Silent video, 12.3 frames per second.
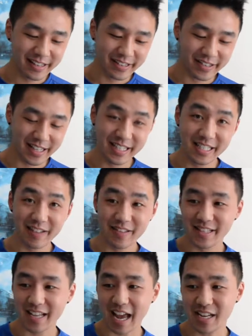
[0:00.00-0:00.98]
and let's see if
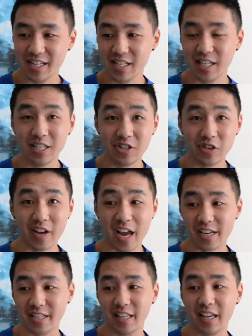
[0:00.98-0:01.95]
this issue
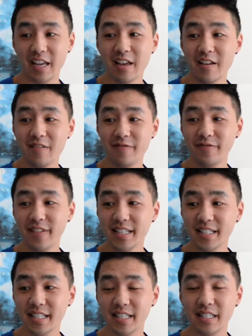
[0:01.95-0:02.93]
actually
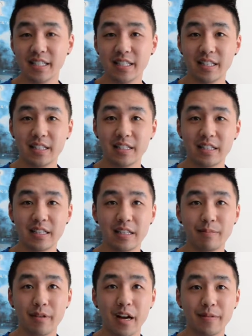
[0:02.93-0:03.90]
fixes the
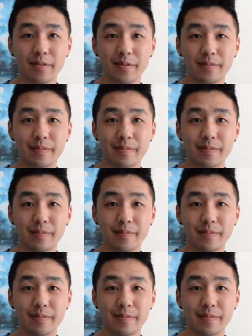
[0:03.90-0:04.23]
problem,